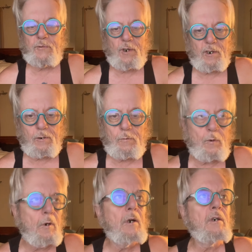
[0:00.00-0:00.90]
charitable
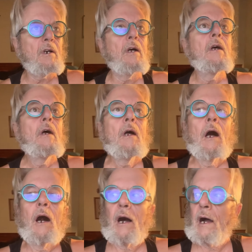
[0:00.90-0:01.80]
work.
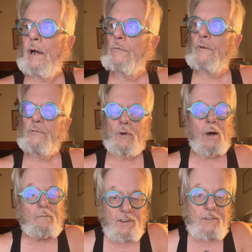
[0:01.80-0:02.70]
I want to
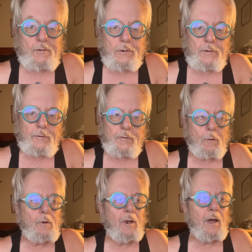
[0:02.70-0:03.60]
help veterans. I
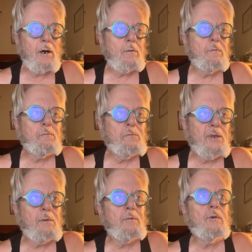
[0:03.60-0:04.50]
want to help
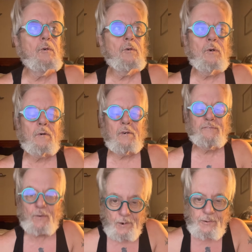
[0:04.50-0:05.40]
people who are
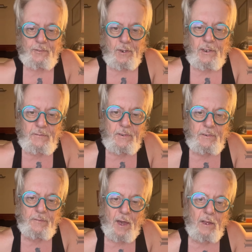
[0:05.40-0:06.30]
forced to live in the
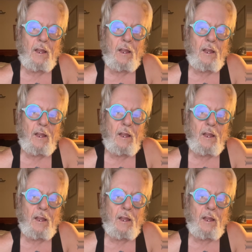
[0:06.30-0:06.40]
van